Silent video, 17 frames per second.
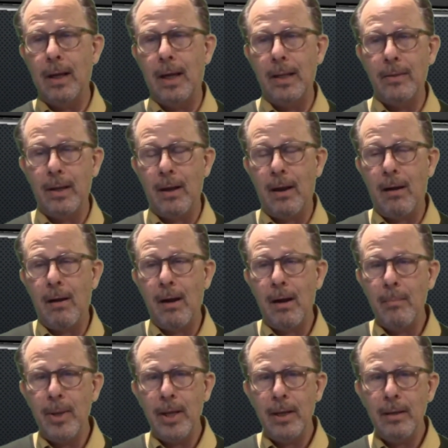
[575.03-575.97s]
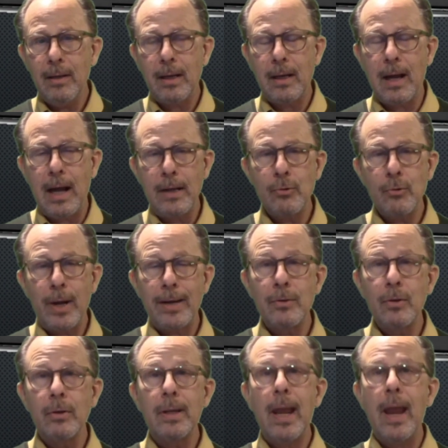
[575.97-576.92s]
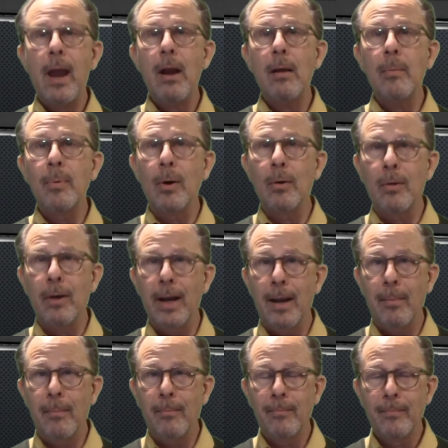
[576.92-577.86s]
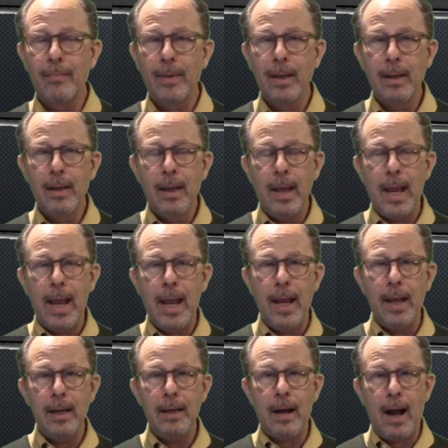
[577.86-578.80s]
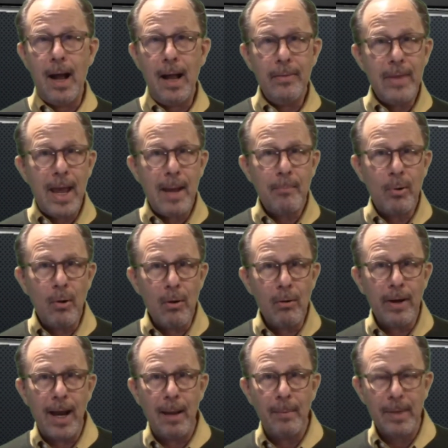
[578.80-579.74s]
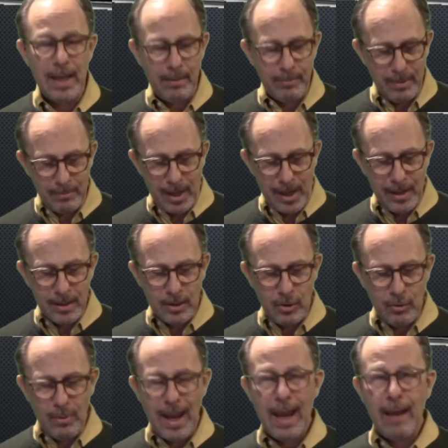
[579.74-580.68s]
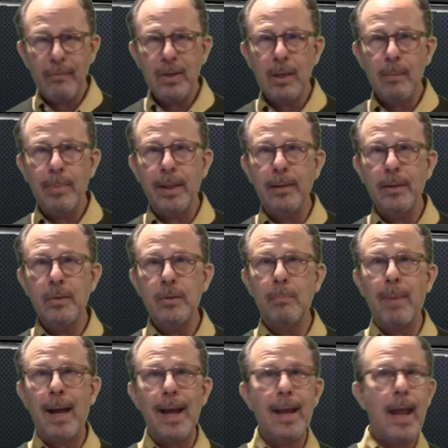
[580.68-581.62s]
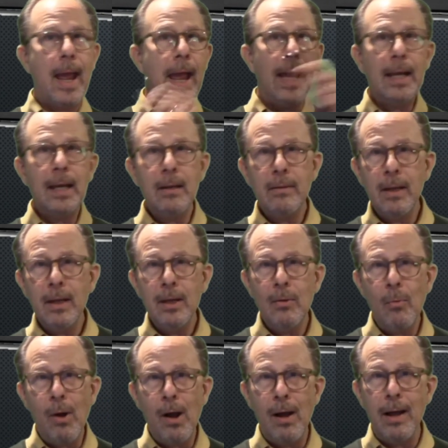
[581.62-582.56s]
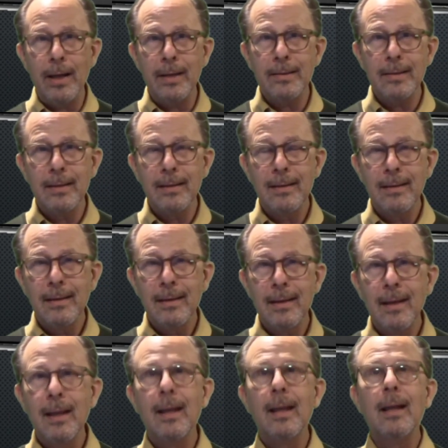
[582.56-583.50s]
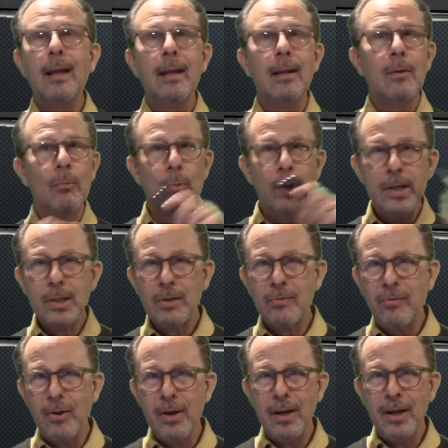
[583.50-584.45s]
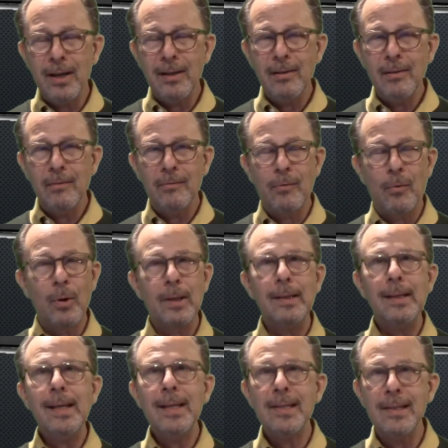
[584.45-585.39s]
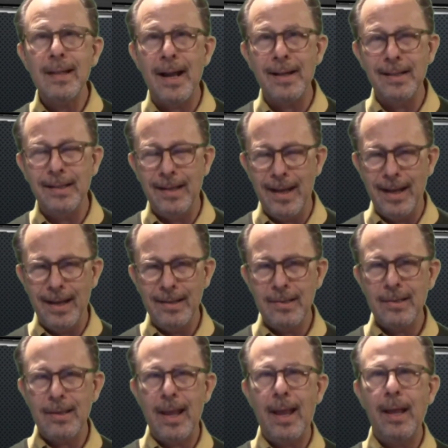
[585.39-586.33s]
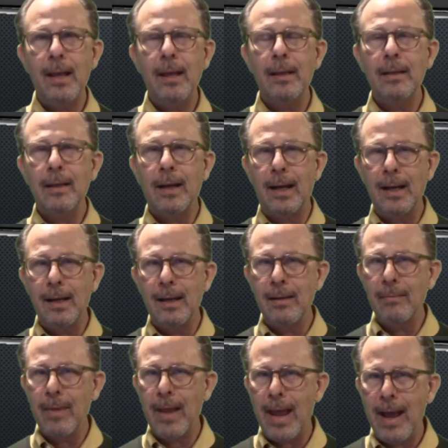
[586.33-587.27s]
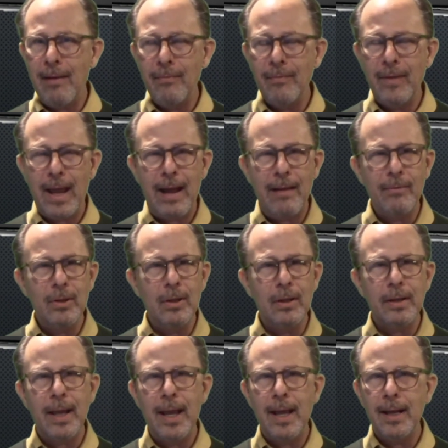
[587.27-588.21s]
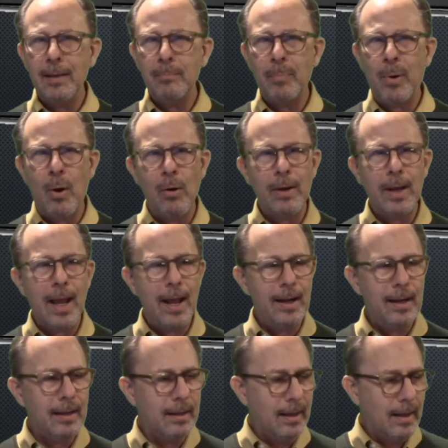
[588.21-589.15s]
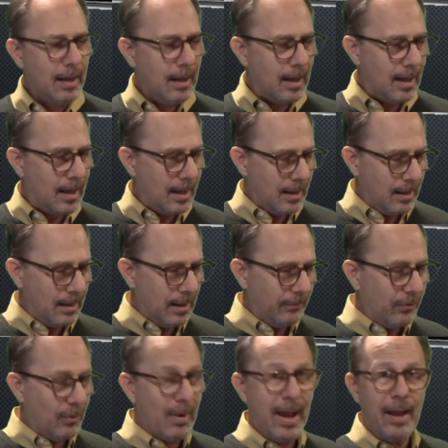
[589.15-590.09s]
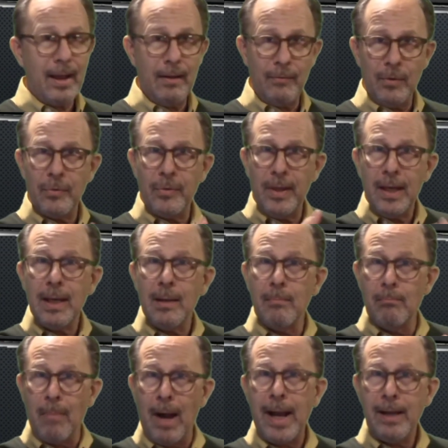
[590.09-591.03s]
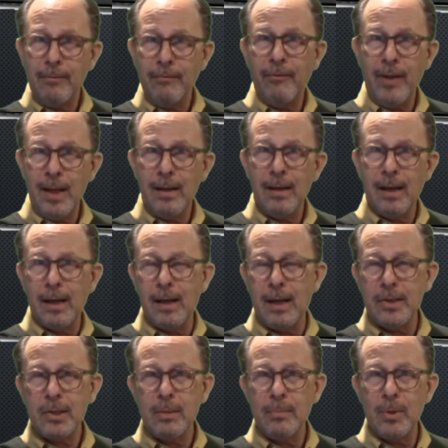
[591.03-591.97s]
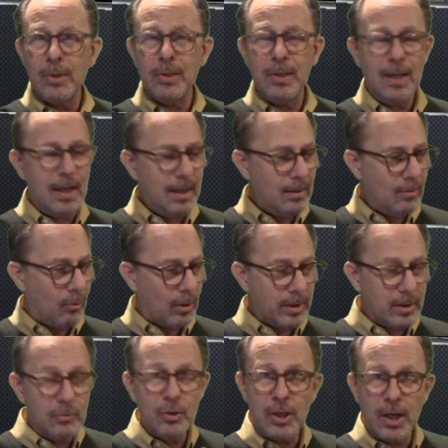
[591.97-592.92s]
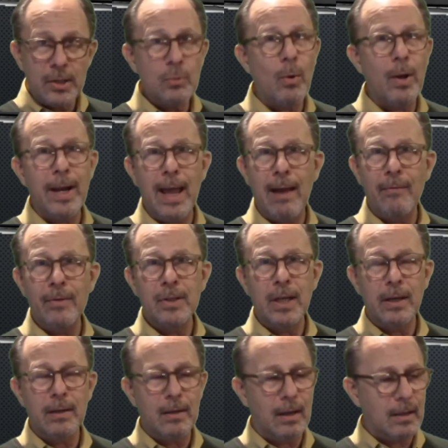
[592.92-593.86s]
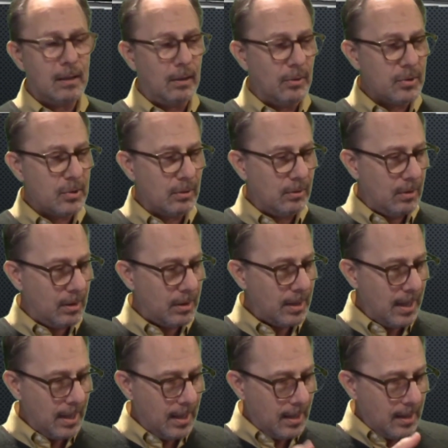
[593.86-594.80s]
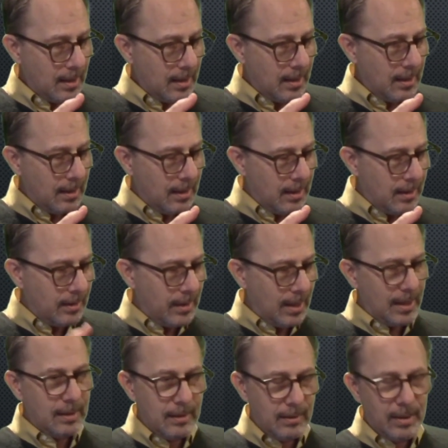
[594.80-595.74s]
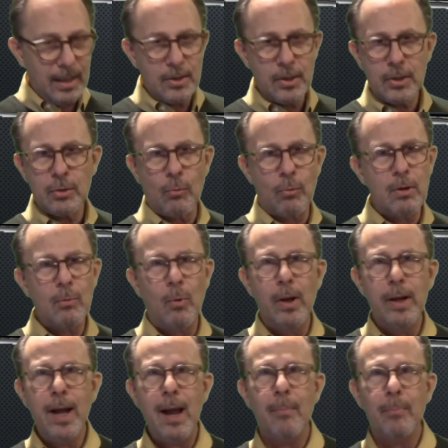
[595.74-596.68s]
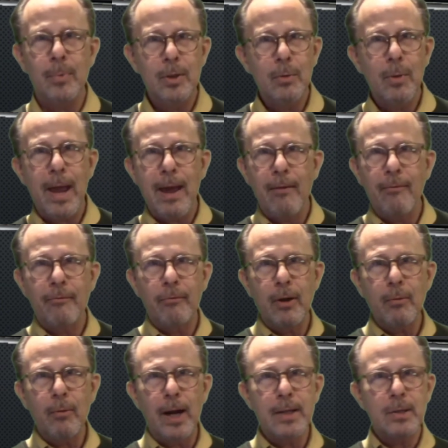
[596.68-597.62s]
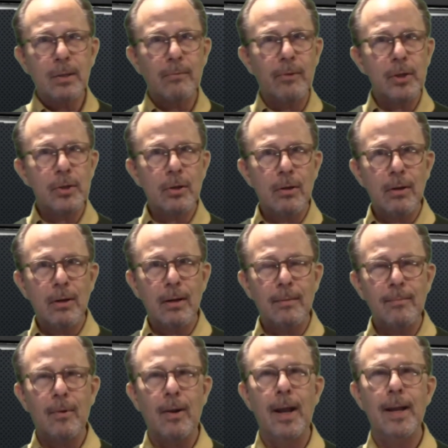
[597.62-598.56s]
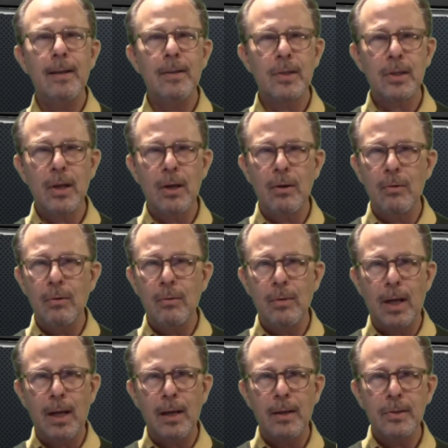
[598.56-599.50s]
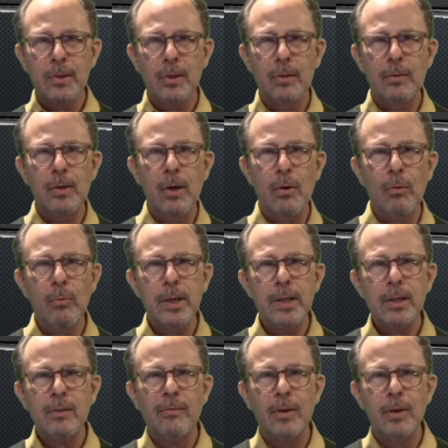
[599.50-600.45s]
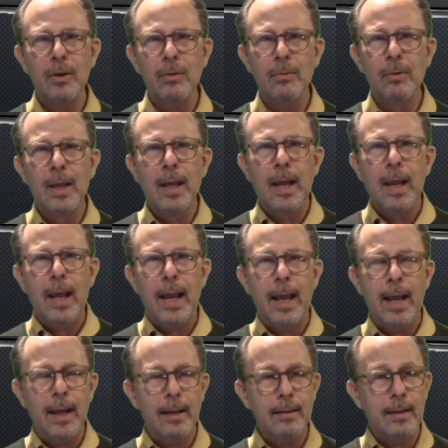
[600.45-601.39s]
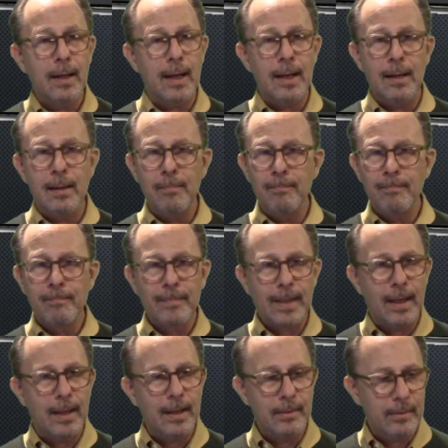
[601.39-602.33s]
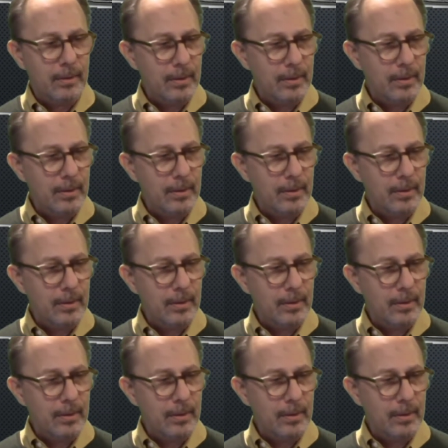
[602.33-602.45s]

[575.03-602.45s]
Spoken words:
Harman Contractor Care program, and on that program, keep in mind you have the ability to buy anything you want, risk-free for at least 90 days, and have a look at it, poke at it. If you think it might fit a customer's need, or you just want to have a closer look, then just order one up. You have free rights of return, right? So no risk for you, and there you